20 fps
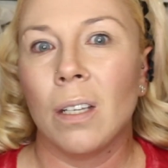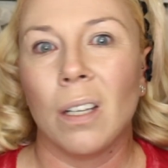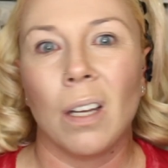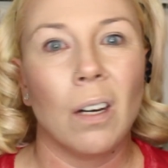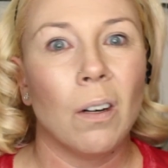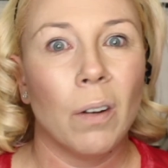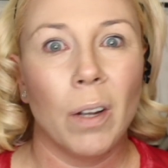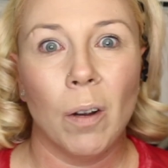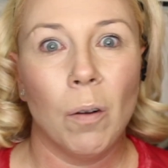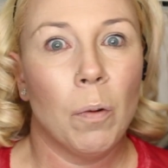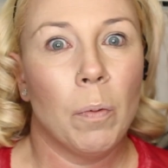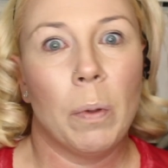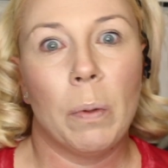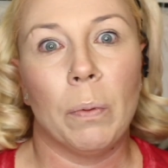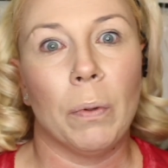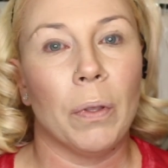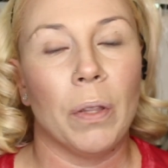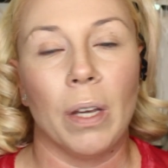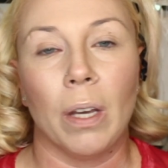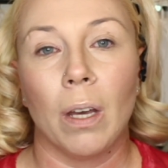I don't care what
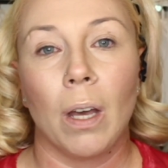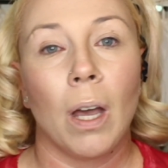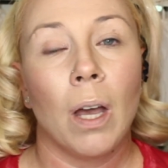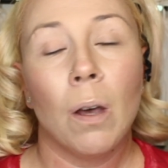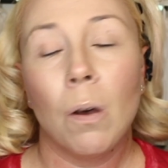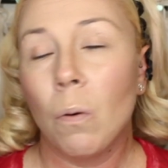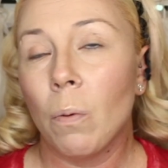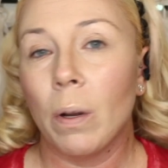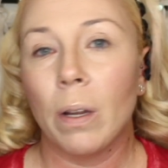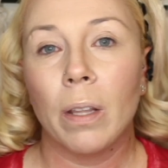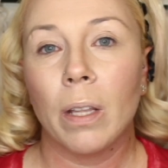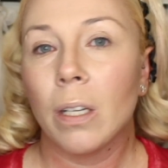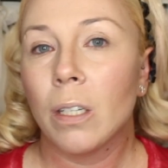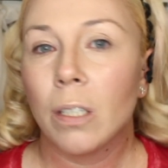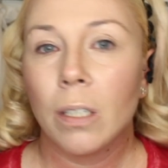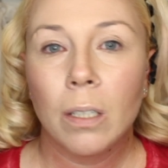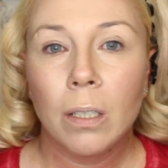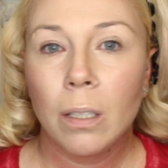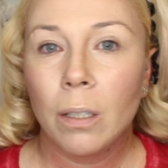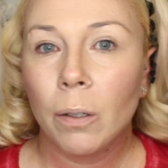people think. I'll wear that
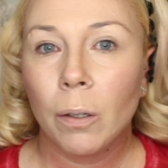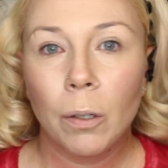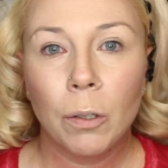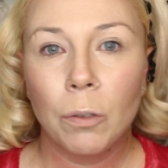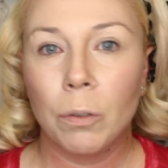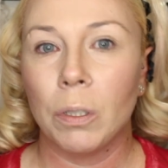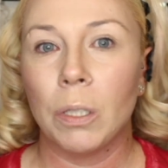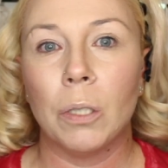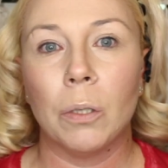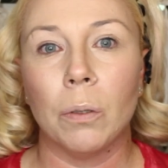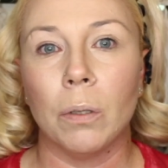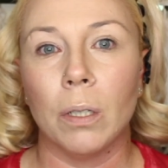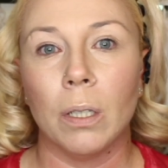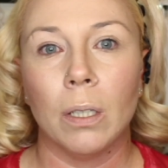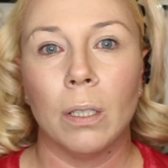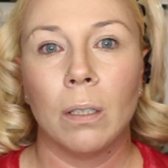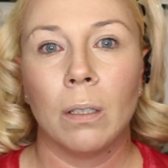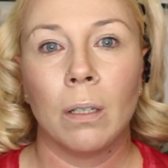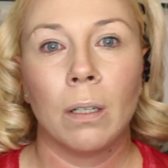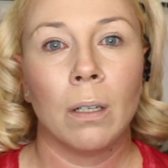shit to a grocery store.
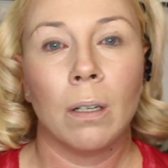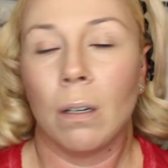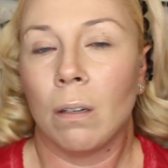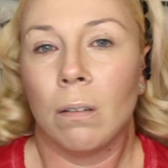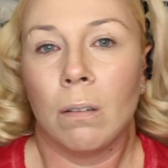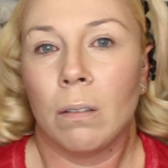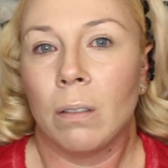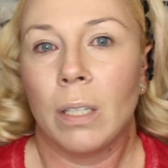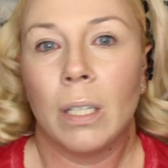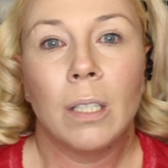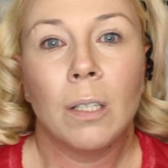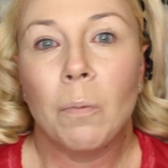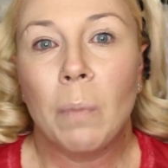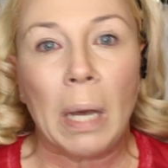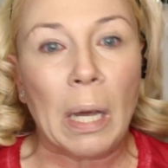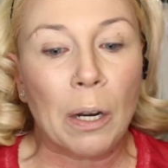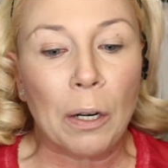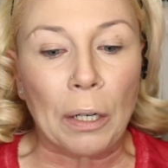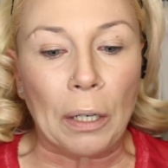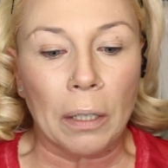It doesn't
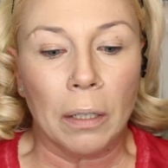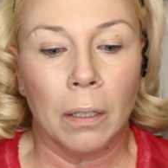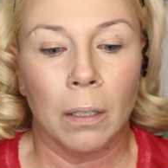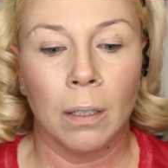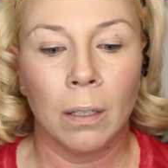matter.